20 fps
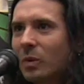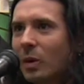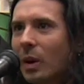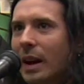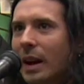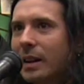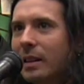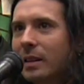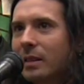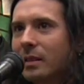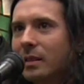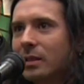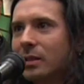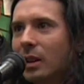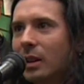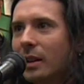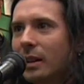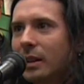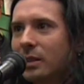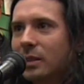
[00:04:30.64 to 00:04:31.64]
Right?
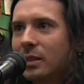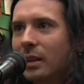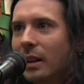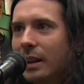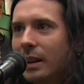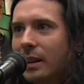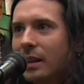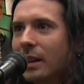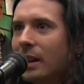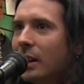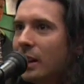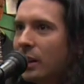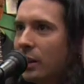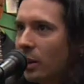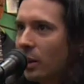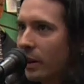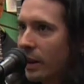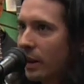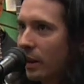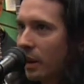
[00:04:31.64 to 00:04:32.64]
It's like,
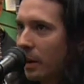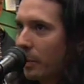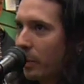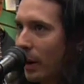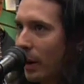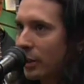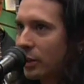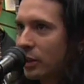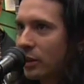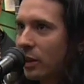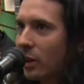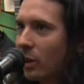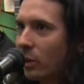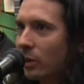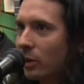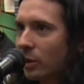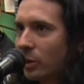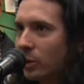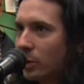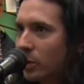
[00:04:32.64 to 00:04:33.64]
you don't hear compression, you
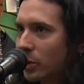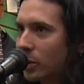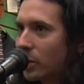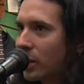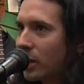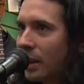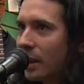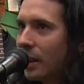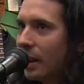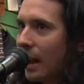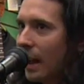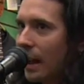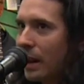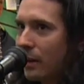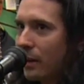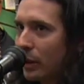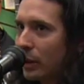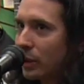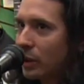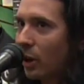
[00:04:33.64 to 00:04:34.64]
don't lose any
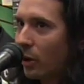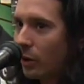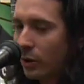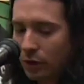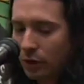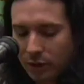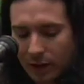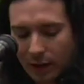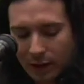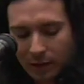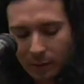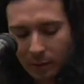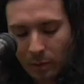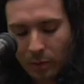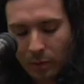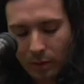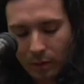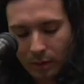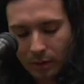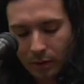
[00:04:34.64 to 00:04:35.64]
of your tone, you just got
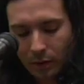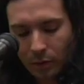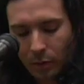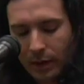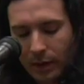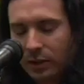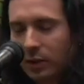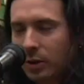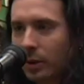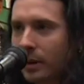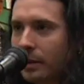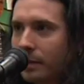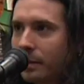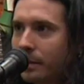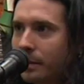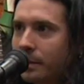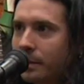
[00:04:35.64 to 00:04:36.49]
some grit to it.